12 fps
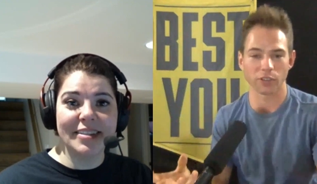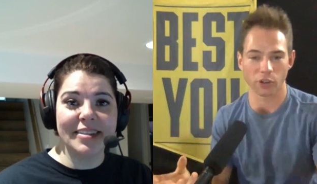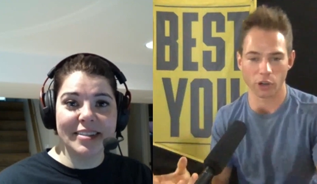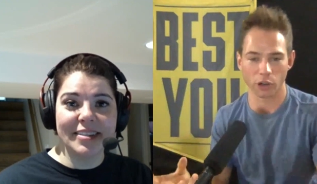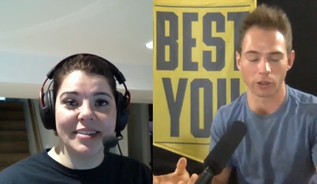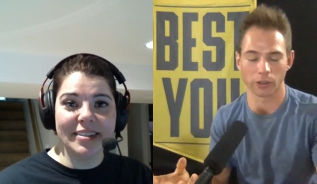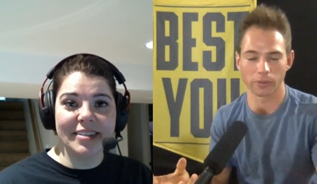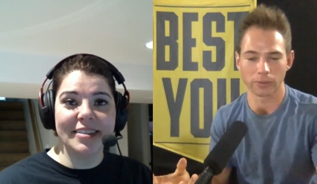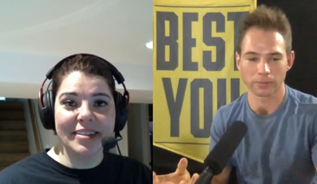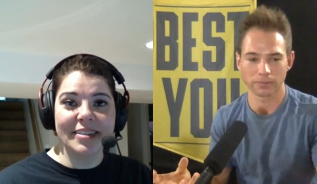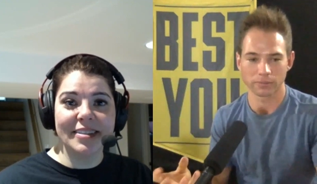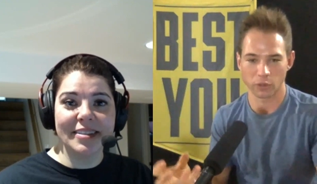Speaker 1: just give your
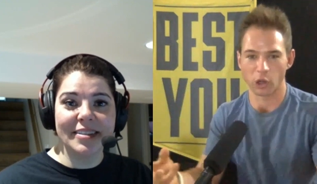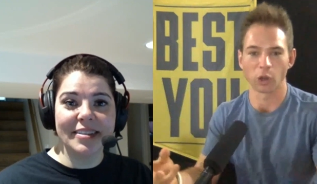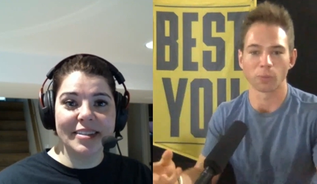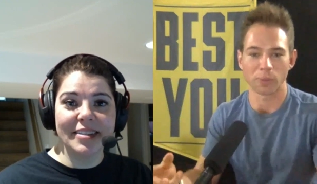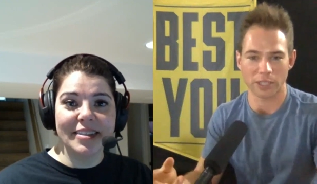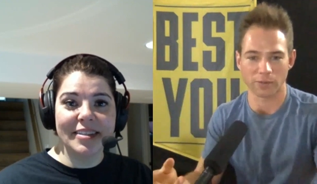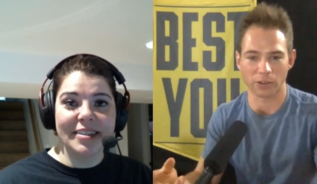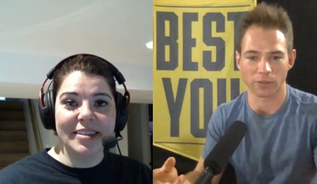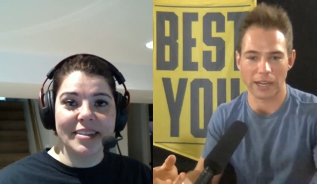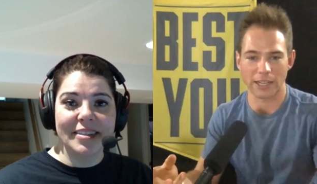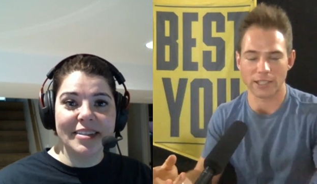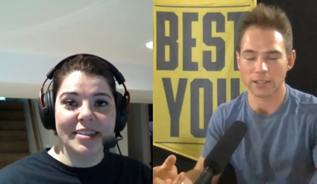own your own piece of
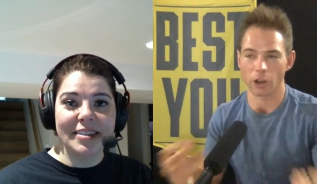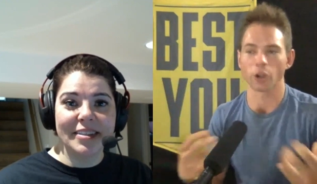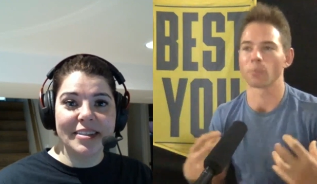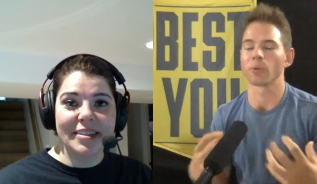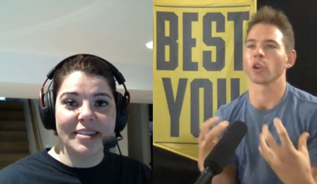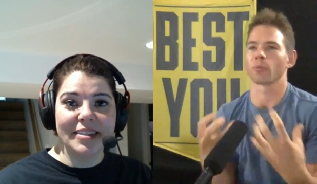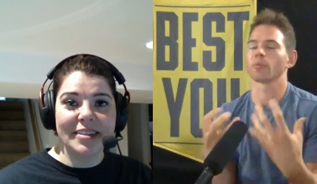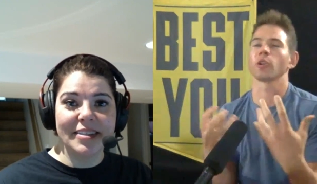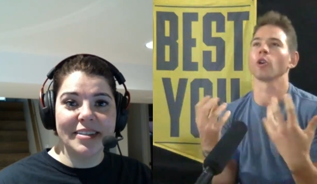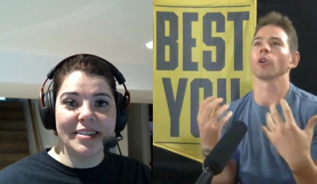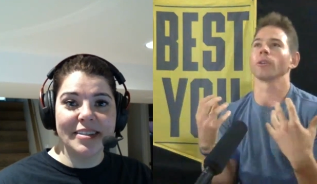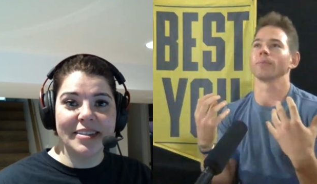advice or your,
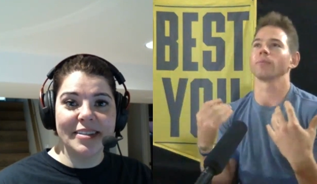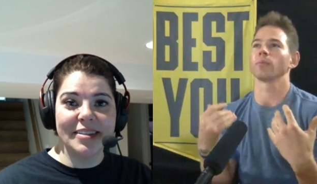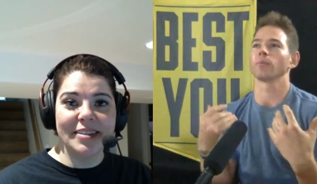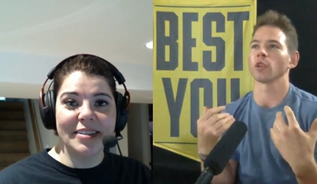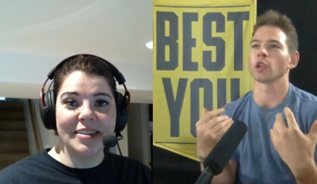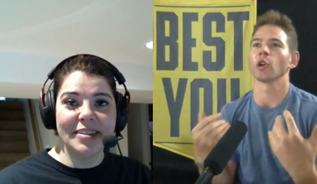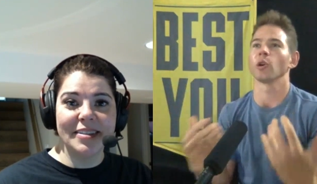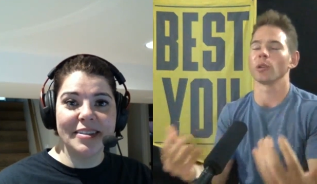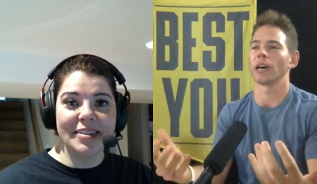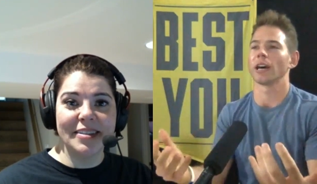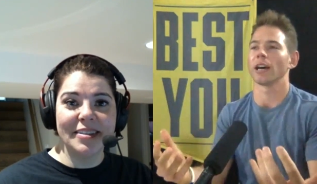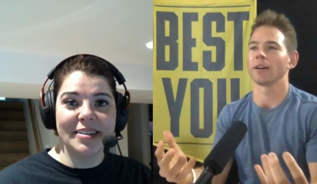your own your
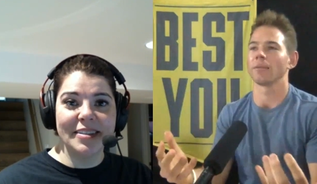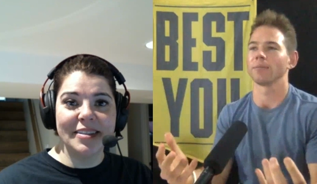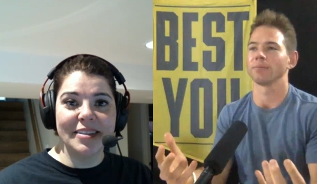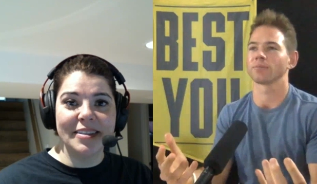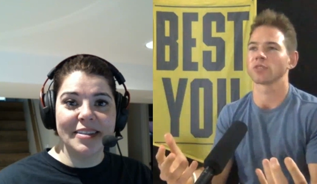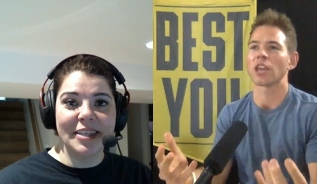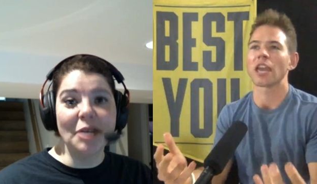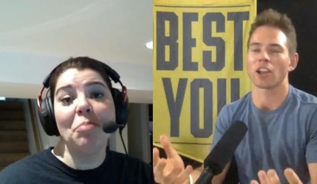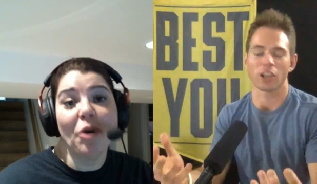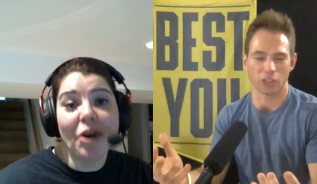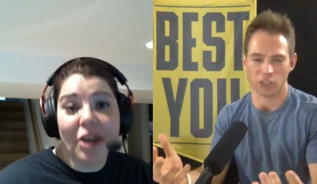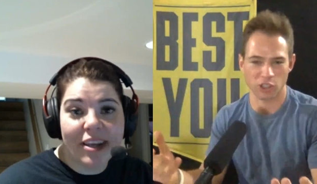own uh,
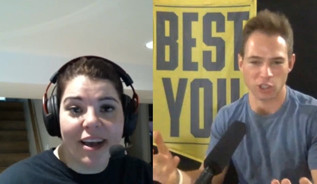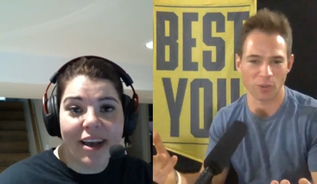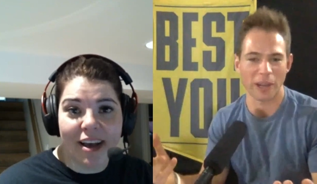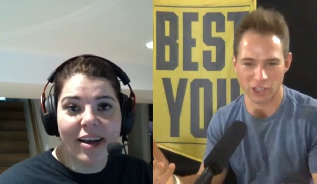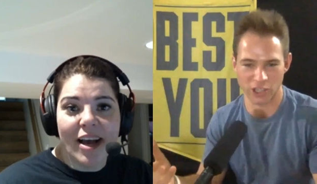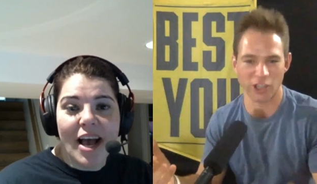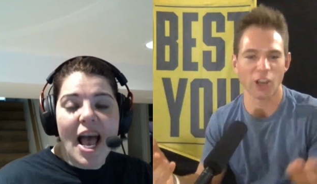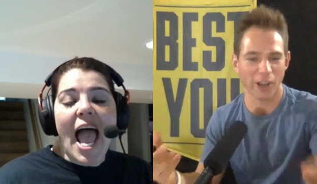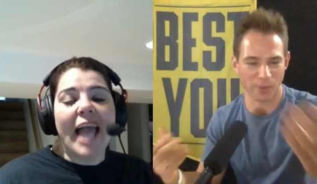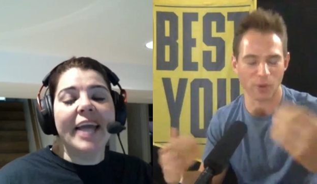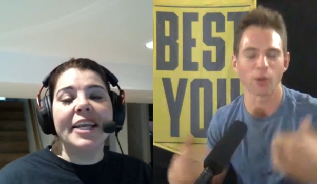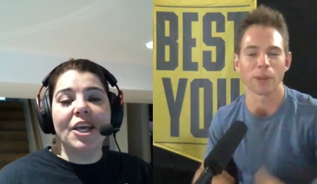take on the improv, situation.
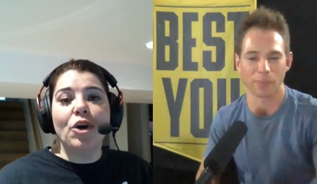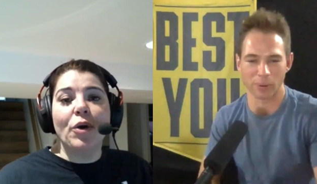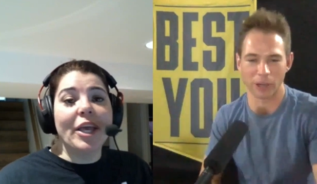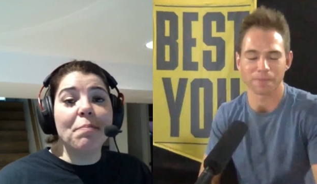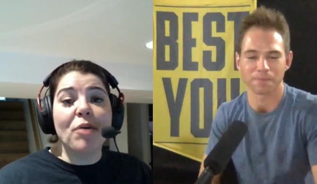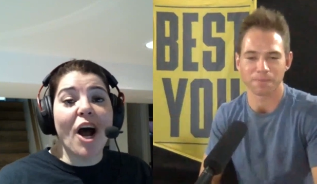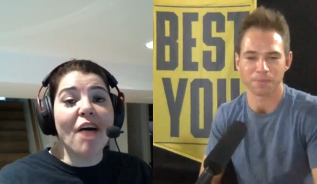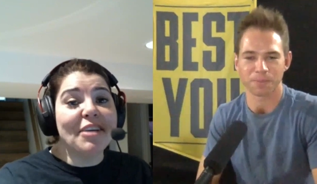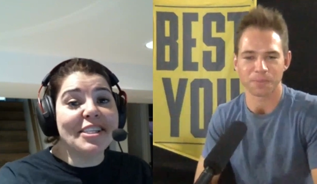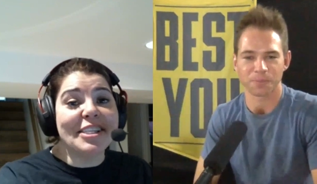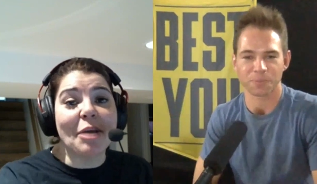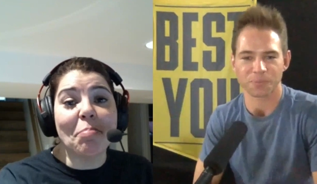Yeah.
Speaker 2: and you know, improv
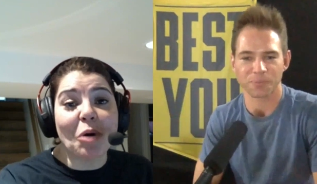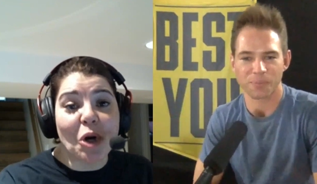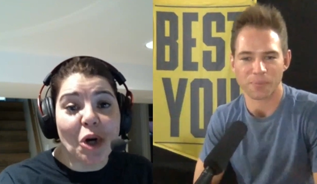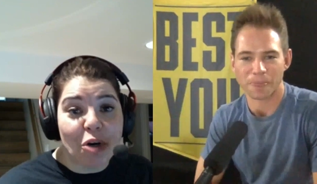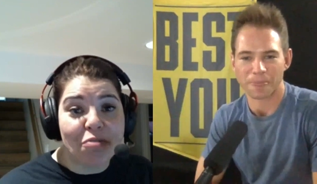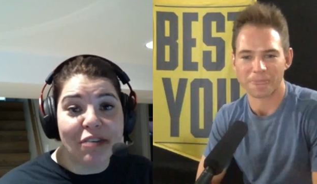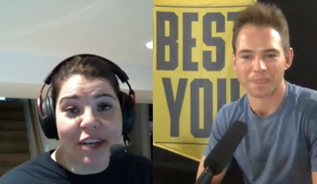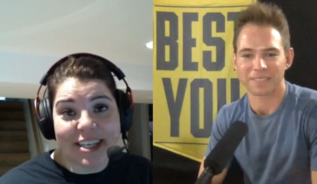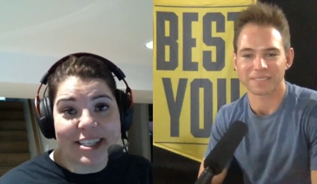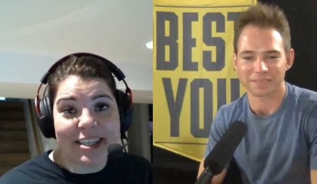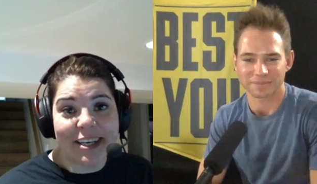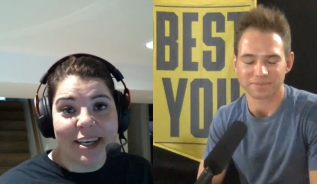is a
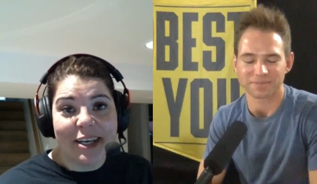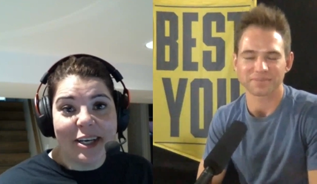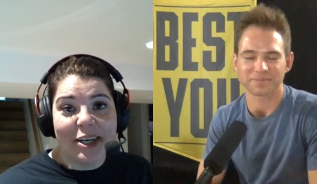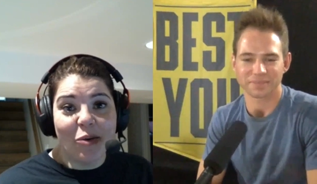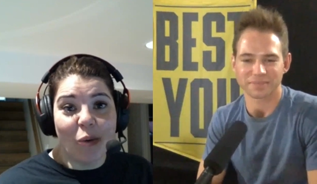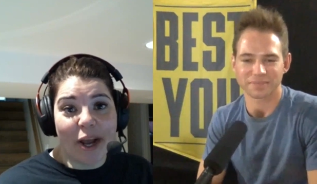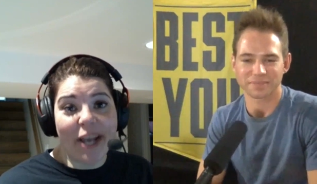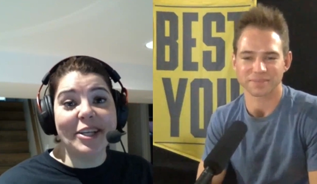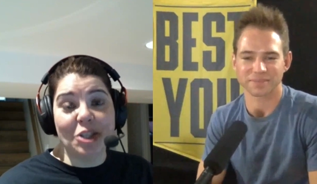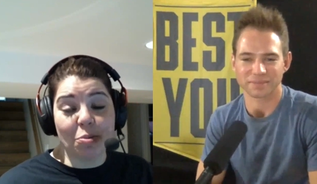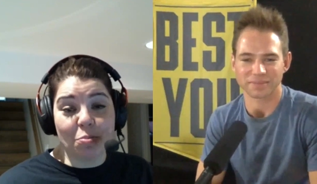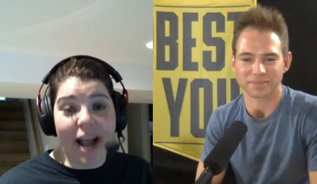perfect
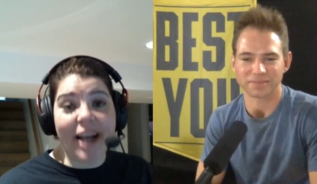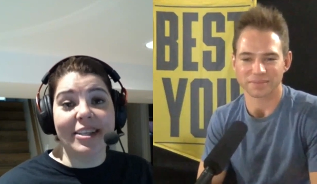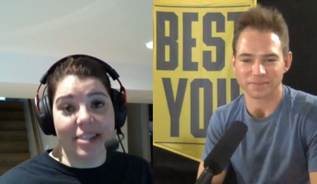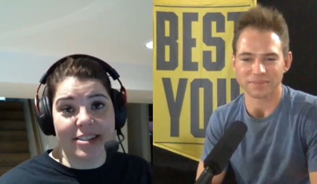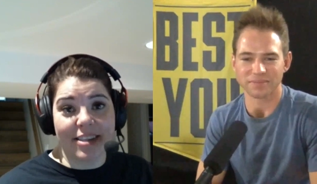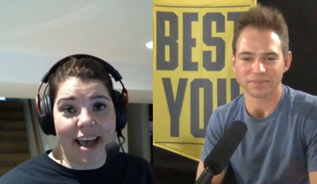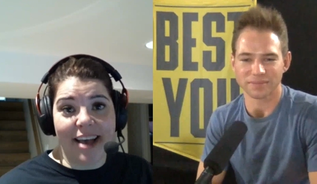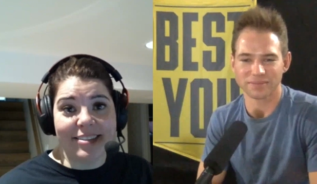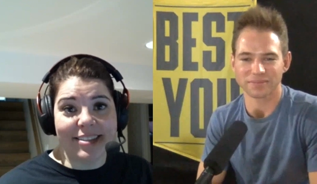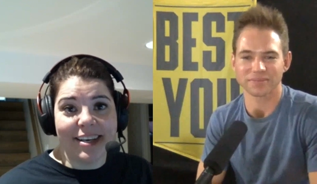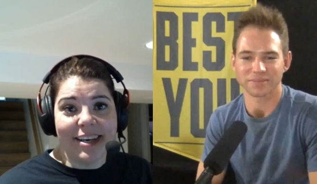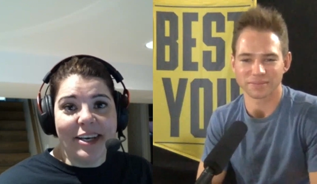way to practice
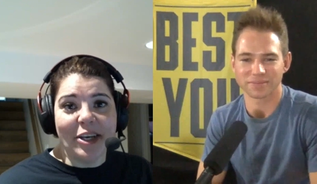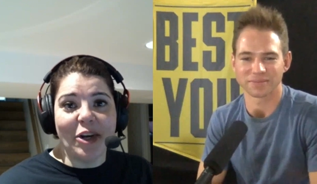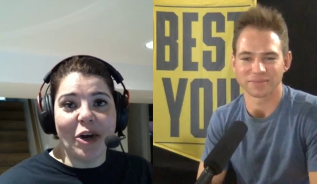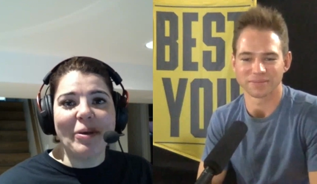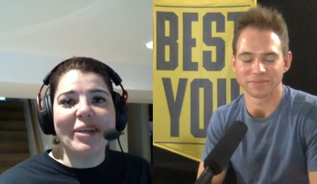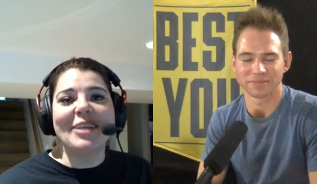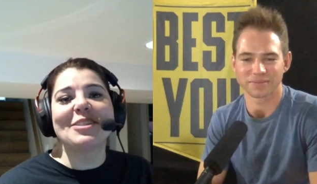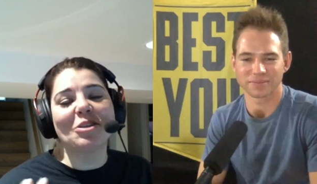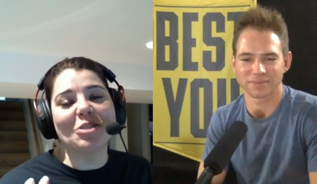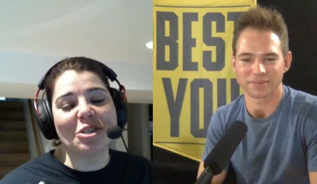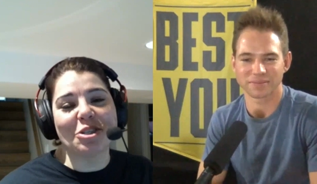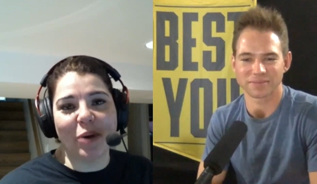that you know because
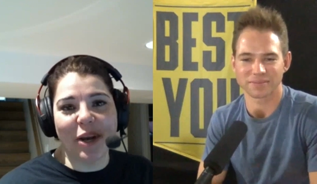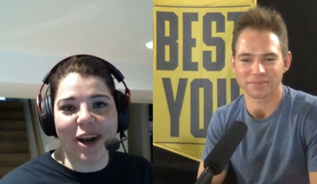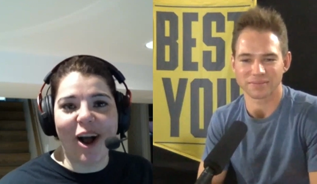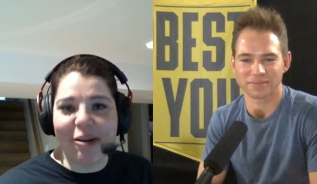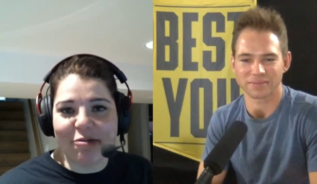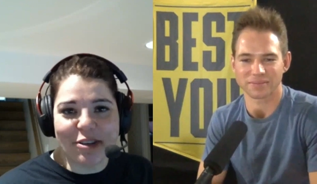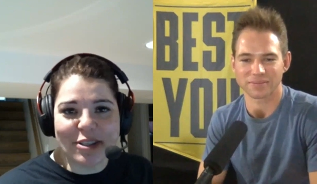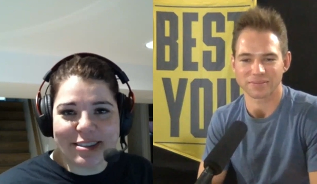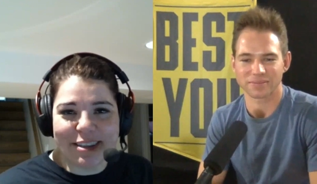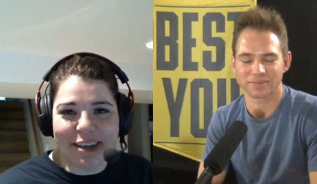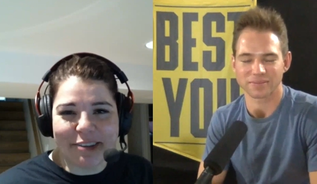there's this great office